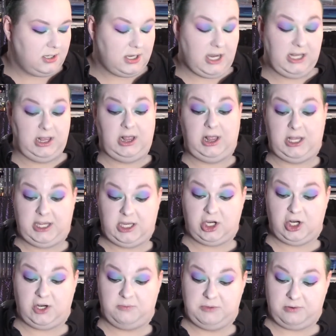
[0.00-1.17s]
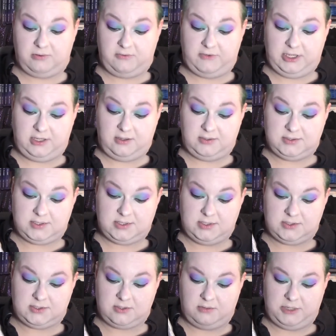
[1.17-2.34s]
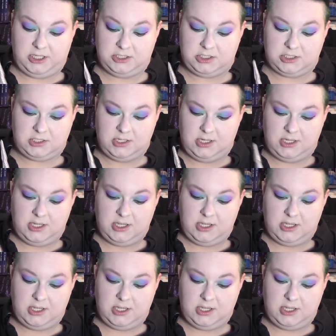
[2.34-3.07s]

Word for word: I like her mineral veils so much,